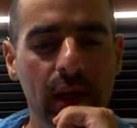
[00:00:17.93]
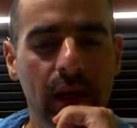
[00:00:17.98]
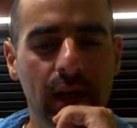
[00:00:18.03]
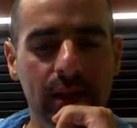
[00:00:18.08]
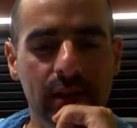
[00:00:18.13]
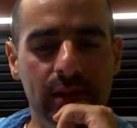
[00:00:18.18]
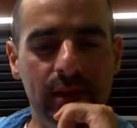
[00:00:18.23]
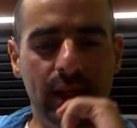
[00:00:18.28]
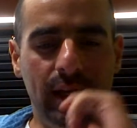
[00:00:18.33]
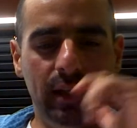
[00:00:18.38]

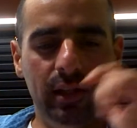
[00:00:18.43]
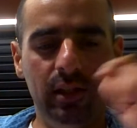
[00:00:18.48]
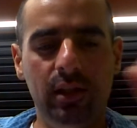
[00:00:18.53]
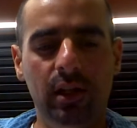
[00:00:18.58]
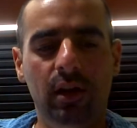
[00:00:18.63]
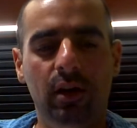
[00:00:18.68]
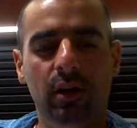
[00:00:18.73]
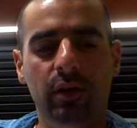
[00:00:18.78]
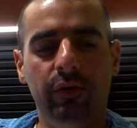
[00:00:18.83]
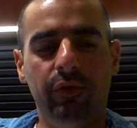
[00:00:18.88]
and
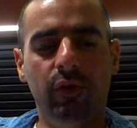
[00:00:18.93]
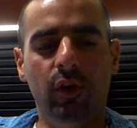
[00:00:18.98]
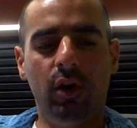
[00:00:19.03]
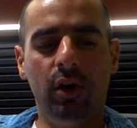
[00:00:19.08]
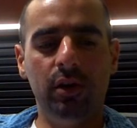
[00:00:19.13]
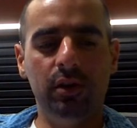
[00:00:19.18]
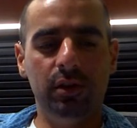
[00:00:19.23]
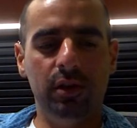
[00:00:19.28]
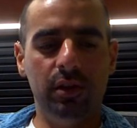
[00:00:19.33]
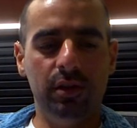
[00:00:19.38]
secondary
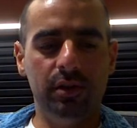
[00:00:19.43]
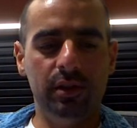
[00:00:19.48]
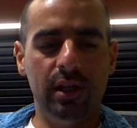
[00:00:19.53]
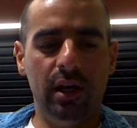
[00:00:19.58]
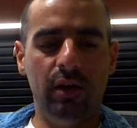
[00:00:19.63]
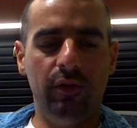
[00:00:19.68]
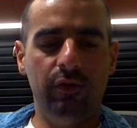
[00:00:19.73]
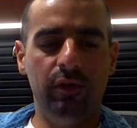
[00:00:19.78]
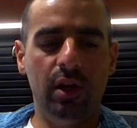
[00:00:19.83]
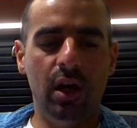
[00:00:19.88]
foreign to the
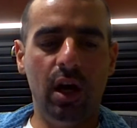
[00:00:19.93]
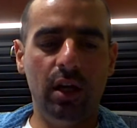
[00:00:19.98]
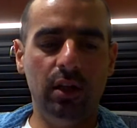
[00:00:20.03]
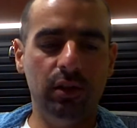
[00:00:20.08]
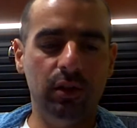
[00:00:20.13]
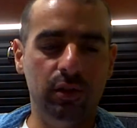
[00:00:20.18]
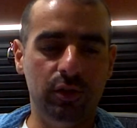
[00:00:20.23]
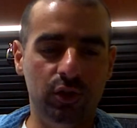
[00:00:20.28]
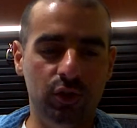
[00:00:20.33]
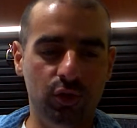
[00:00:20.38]
self
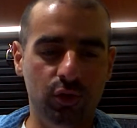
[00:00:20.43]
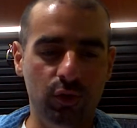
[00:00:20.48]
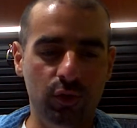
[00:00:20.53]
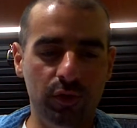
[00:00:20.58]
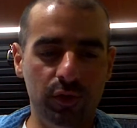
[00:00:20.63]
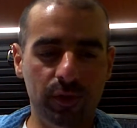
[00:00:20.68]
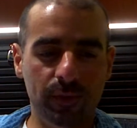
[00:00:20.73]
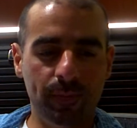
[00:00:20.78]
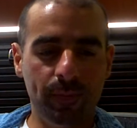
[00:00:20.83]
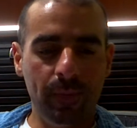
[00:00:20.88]
non-good
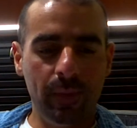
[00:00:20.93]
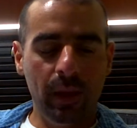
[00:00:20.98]
truths.